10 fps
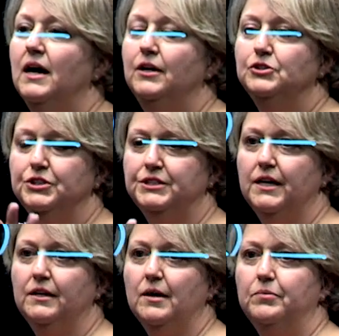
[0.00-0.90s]
I usually
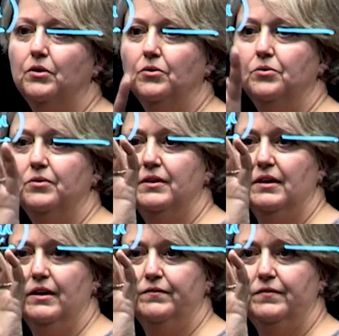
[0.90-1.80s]
set it up though
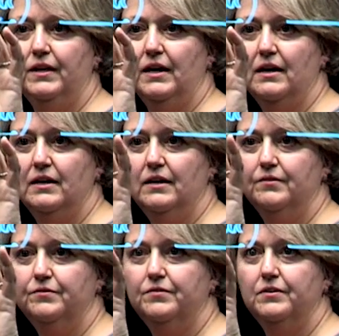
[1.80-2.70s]
that if the, if